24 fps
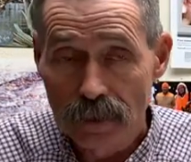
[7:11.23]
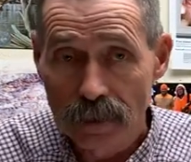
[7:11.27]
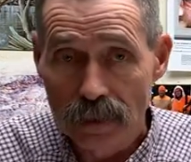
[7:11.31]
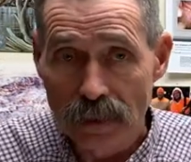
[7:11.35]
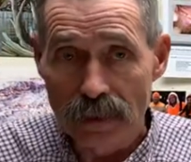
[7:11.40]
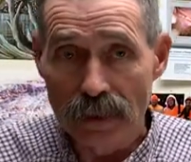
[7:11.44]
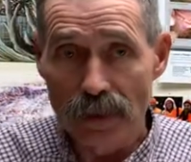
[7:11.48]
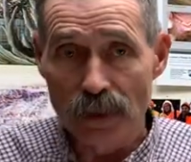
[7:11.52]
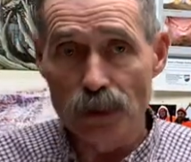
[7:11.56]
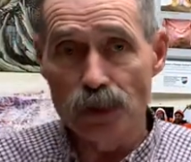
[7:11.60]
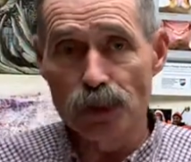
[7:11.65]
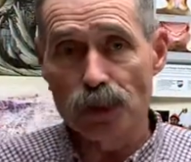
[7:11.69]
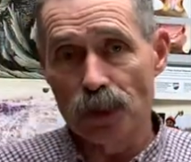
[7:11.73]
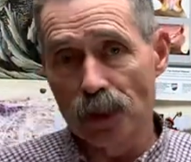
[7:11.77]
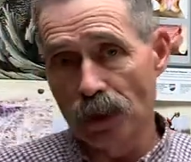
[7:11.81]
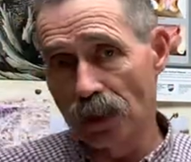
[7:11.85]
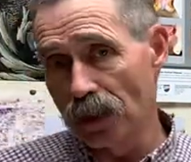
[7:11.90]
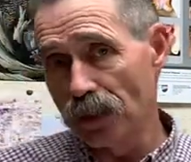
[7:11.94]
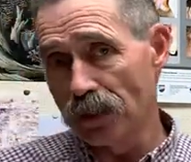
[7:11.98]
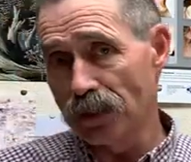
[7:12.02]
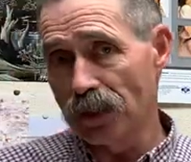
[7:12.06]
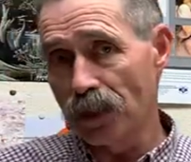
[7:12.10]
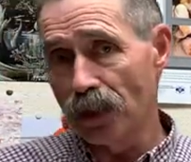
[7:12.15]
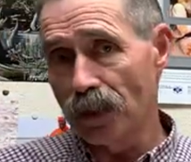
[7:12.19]
It is still
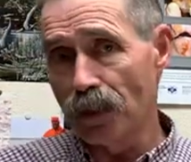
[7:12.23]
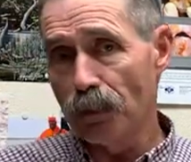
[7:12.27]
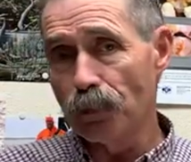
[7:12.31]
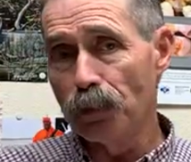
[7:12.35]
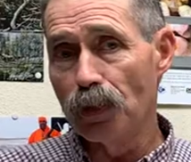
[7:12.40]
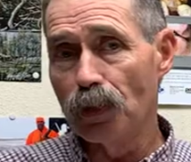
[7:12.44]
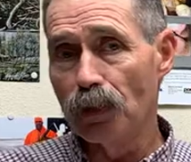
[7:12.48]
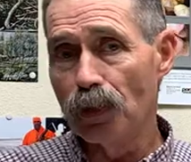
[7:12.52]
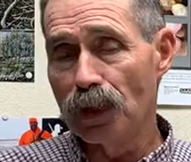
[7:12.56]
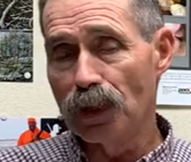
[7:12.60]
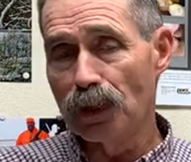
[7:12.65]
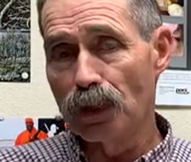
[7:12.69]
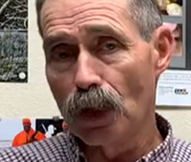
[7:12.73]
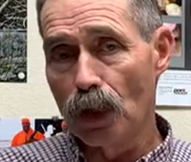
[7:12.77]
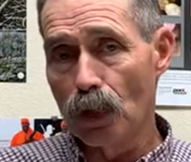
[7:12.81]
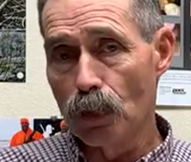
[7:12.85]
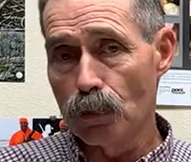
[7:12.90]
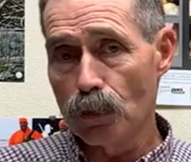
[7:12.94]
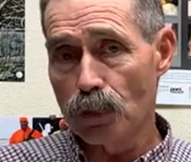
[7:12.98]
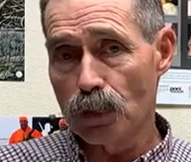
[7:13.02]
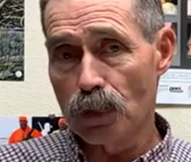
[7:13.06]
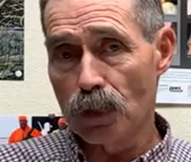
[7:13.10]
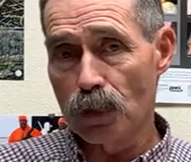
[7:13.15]
a therapeutic dose.